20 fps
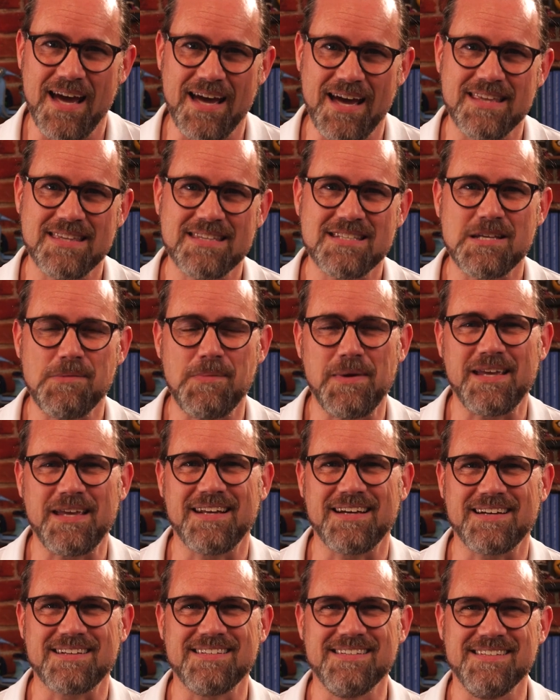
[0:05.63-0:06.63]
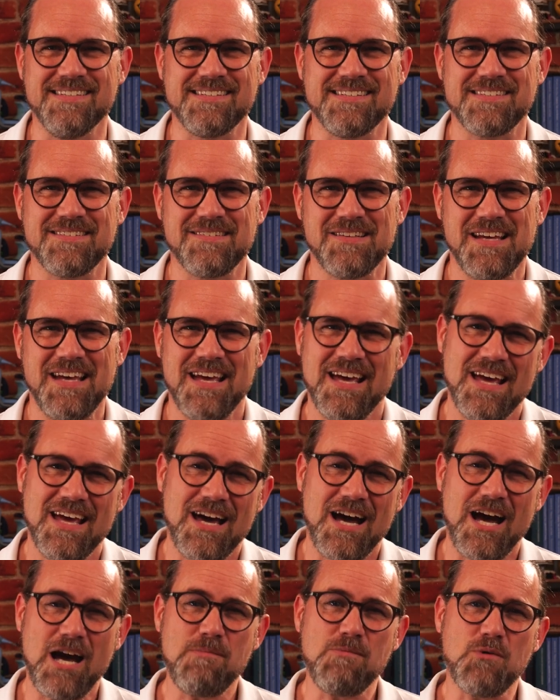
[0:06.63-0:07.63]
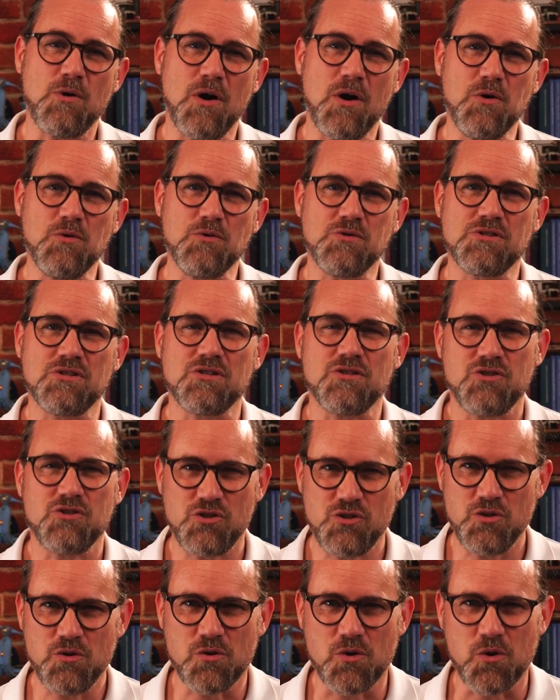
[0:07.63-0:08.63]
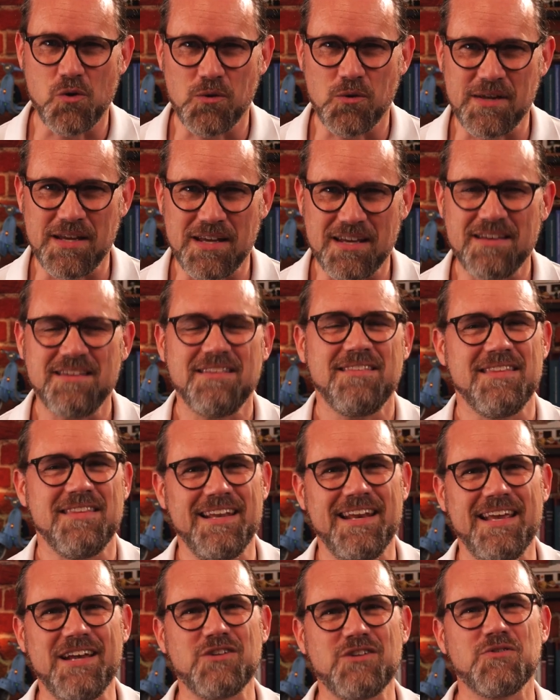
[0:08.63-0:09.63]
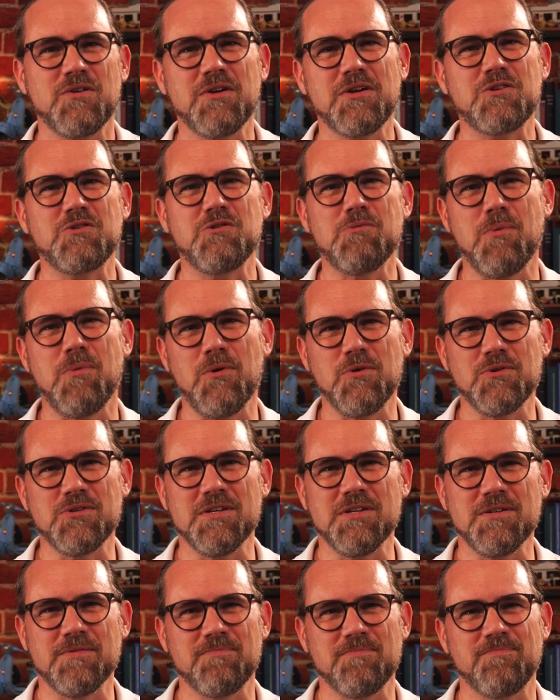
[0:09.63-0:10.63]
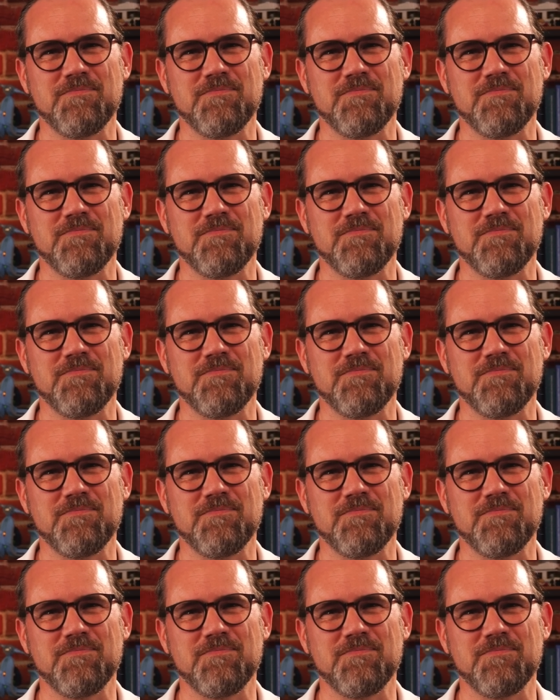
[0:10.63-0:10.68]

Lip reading: and semiconductors. I'm your host, Stuart Cording, the electronics reporter.